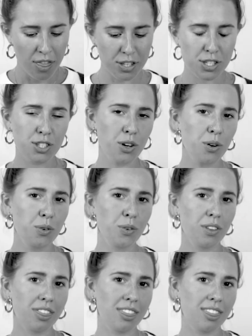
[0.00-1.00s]
The
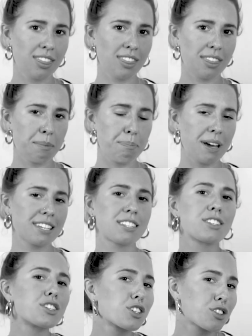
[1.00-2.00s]
song that best
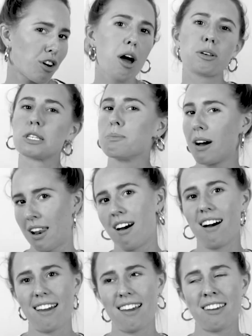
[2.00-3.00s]
describes my
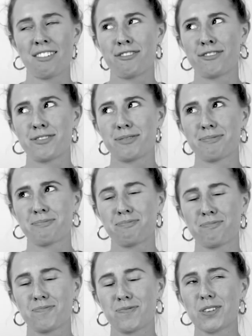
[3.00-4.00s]
life
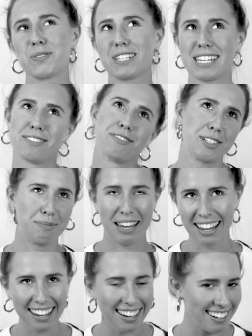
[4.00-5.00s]
would have to
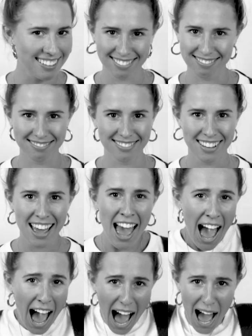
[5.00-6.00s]
be,
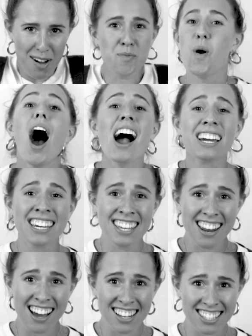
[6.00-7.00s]
I'm
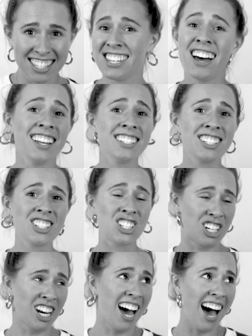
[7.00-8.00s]
walking on
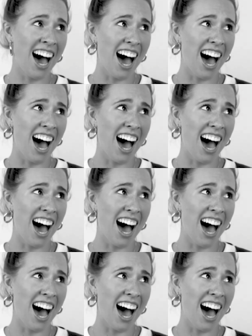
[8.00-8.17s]
sunshine.